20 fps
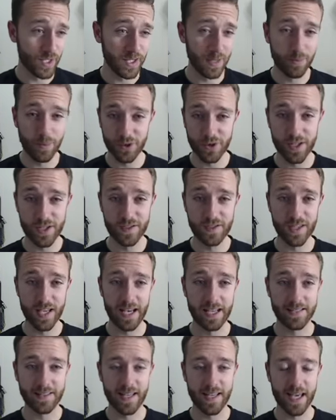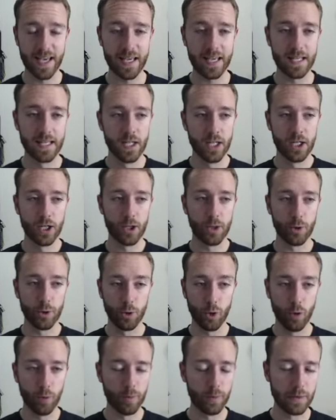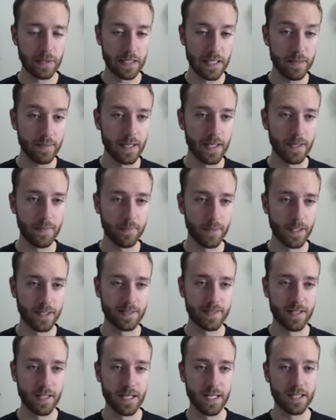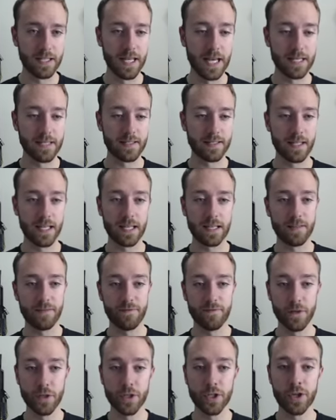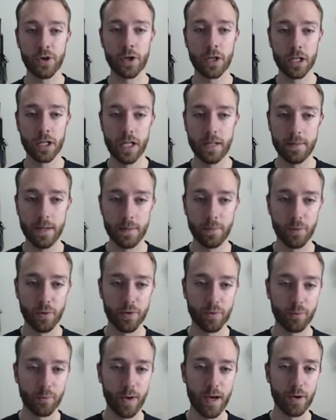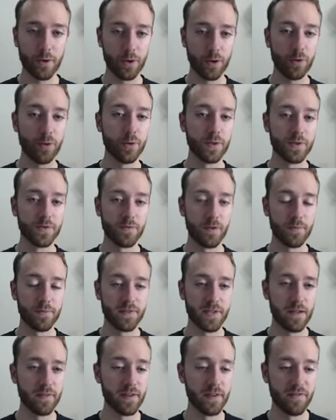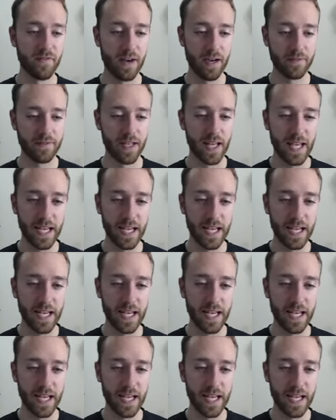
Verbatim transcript: They put this as a global limit, but uh, that is like filling your club up with rare golds from 75 to